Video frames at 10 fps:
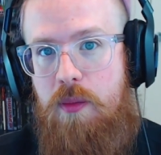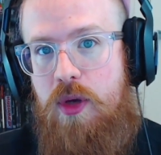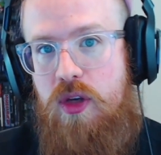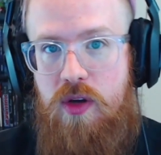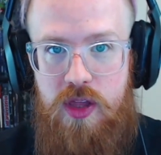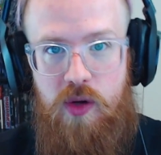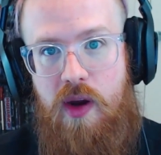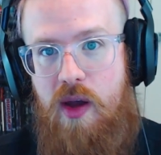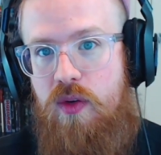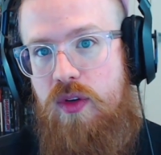but you hit the
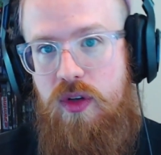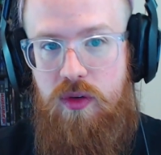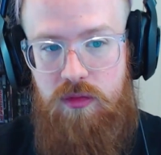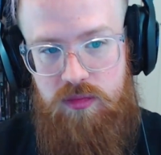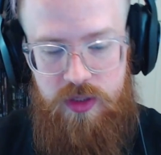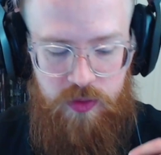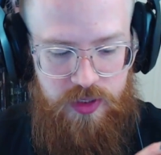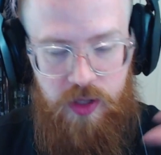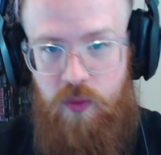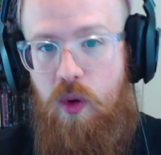ground, you
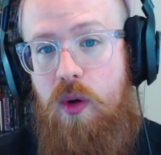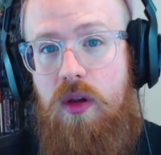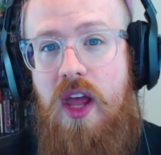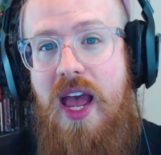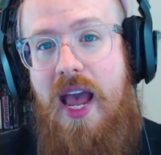did a roll,